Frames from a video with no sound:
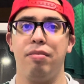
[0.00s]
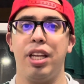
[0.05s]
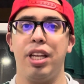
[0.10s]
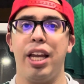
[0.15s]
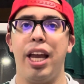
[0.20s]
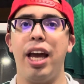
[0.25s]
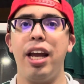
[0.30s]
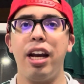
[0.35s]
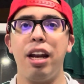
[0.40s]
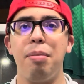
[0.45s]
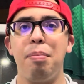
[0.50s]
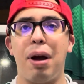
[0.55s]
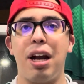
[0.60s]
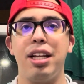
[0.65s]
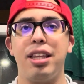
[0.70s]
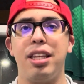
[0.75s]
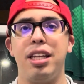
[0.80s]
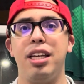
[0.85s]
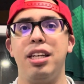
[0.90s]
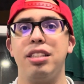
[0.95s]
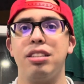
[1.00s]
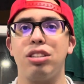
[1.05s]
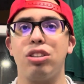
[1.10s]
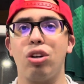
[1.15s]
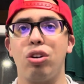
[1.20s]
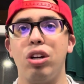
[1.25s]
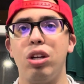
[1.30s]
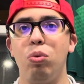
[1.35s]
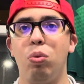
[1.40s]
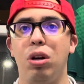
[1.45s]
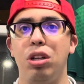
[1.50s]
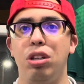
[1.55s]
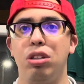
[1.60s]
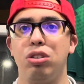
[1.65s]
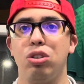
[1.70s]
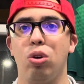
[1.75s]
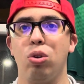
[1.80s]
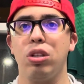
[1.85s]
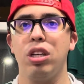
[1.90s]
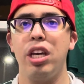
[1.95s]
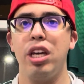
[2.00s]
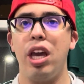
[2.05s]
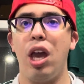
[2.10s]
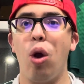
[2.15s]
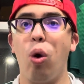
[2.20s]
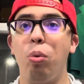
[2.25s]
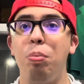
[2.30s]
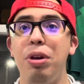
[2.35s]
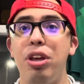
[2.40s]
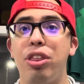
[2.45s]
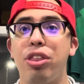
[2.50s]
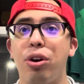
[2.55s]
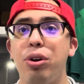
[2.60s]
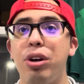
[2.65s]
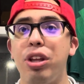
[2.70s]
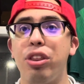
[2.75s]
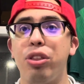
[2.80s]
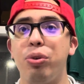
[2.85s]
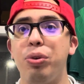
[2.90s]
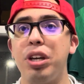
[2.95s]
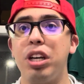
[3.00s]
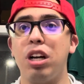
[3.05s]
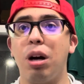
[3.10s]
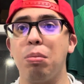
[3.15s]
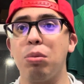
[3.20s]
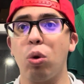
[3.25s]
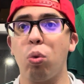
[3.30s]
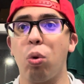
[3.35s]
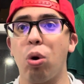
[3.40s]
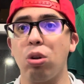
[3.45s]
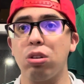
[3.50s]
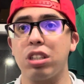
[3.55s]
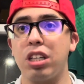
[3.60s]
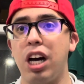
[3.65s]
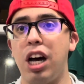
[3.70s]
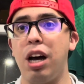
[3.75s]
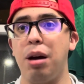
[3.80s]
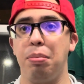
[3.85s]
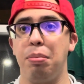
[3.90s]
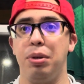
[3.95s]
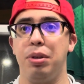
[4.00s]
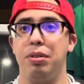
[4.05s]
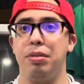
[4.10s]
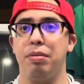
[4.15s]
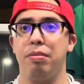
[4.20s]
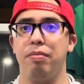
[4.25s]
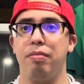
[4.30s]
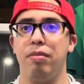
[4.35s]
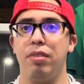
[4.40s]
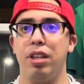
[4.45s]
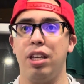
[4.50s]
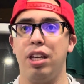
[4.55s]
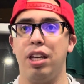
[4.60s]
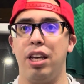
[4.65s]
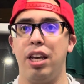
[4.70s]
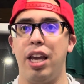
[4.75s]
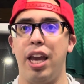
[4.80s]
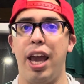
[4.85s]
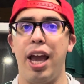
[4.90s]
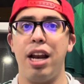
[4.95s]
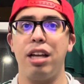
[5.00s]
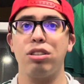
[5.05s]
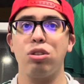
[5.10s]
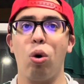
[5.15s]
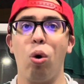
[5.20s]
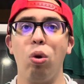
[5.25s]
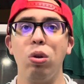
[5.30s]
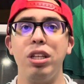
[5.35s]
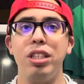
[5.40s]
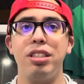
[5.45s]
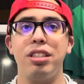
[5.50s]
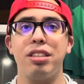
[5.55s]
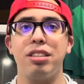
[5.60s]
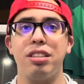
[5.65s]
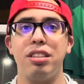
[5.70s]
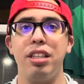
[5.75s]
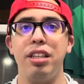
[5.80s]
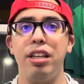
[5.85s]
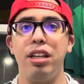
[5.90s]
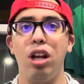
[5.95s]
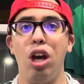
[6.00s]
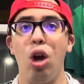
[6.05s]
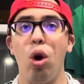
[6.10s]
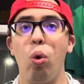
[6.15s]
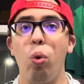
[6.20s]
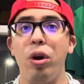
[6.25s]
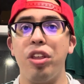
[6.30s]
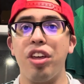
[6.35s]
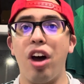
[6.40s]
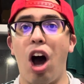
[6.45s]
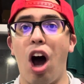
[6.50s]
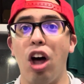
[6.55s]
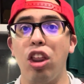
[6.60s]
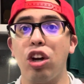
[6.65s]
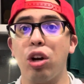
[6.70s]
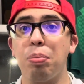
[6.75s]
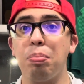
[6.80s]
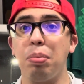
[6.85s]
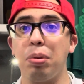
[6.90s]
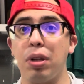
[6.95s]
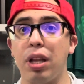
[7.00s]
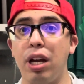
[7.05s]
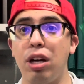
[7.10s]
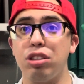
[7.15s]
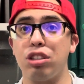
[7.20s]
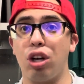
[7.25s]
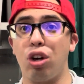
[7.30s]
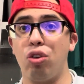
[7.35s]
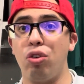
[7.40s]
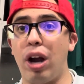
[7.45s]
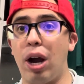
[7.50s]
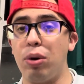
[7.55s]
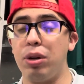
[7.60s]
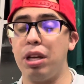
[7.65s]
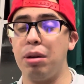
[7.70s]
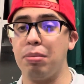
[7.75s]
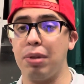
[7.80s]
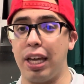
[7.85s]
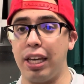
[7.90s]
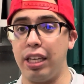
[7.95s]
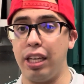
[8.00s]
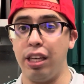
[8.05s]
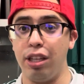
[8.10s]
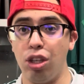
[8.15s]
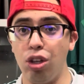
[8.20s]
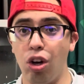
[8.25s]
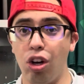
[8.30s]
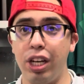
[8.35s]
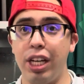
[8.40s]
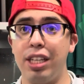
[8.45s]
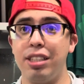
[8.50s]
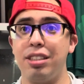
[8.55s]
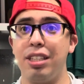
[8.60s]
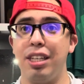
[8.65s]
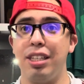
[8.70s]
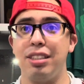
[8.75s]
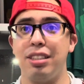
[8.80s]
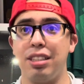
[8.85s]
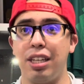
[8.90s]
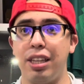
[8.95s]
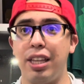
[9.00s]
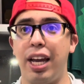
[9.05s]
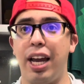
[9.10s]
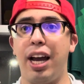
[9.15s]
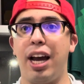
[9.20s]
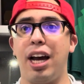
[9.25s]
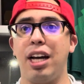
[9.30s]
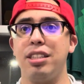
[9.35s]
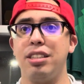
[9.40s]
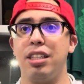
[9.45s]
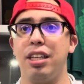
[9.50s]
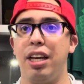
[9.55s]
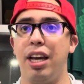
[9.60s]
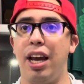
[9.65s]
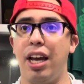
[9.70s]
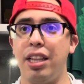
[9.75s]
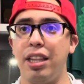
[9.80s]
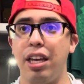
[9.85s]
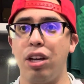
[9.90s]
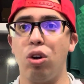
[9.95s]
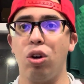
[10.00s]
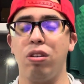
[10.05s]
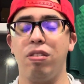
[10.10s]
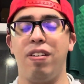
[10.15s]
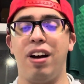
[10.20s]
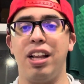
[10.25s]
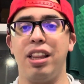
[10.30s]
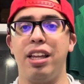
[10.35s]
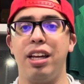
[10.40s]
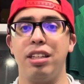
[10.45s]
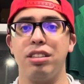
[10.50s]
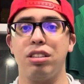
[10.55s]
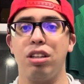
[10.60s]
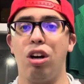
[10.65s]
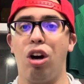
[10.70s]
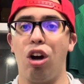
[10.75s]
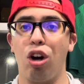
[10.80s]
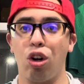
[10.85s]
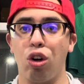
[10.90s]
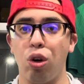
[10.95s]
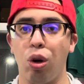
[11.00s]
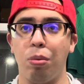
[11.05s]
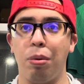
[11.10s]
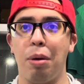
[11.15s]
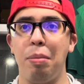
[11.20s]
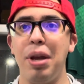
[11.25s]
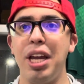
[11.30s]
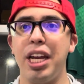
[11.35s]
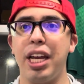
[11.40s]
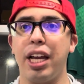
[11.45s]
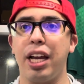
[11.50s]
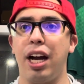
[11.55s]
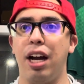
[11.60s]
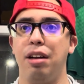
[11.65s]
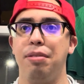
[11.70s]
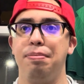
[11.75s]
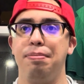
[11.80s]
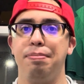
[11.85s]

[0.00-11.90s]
Henry Martin is 31 years old and will be 33 come the World Cup, and has only succeeded with other players around him like Quiñones, Zendejas, and De Gol Valdez on Club America.